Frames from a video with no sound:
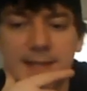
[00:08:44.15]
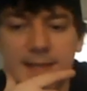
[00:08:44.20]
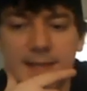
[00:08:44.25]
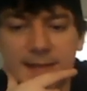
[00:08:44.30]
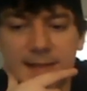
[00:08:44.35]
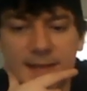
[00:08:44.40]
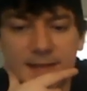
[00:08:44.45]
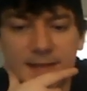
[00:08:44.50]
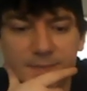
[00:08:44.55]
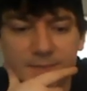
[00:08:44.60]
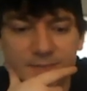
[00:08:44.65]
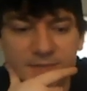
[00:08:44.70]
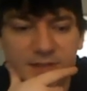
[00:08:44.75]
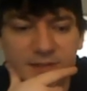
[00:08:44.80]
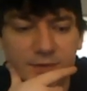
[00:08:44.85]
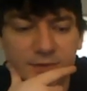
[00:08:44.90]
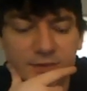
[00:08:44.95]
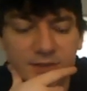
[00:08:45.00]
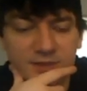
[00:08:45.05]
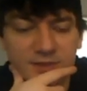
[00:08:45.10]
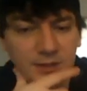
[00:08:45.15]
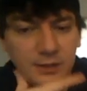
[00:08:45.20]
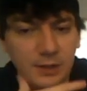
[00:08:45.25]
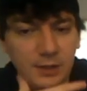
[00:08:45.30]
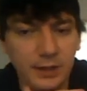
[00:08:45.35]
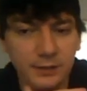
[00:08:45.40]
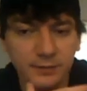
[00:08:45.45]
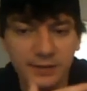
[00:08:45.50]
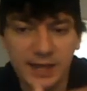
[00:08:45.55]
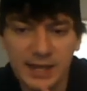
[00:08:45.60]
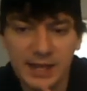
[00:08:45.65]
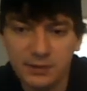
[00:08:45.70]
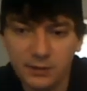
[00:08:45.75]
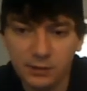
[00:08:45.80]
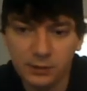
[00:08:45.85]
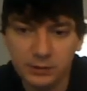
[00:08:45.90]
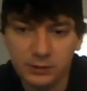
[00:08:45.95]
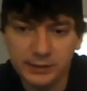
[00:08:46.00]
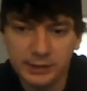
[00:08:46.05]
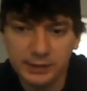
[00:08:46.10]
There's a lot of
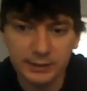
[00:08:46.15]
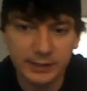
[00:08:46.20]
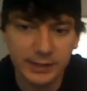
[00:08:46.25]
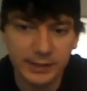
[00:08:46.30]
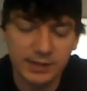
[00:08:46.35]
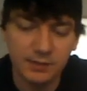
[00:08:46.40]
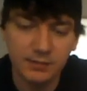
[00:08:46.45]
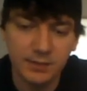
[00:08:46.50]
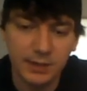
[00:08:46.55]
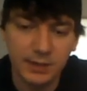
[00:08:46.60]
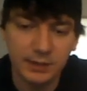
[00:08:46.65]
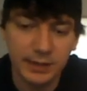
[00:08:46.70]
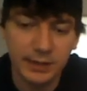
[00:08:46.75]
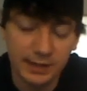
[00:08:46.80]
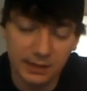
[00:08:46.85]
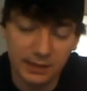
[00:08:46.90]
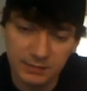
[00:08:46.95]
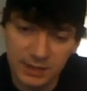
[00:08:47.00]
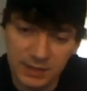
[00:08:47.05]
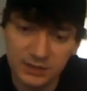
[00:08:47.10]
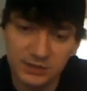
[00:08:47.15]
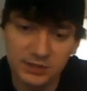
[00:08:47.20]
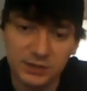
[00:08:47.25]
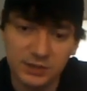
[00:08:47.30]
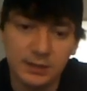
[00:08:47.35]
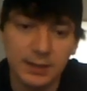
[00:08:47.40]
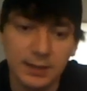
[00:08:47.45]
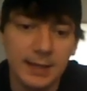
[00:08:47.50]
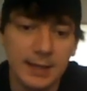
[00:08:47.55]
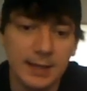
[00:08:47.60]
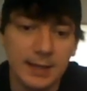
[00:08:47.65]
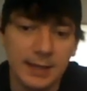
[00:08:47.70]
hand-holding, like I mentioned,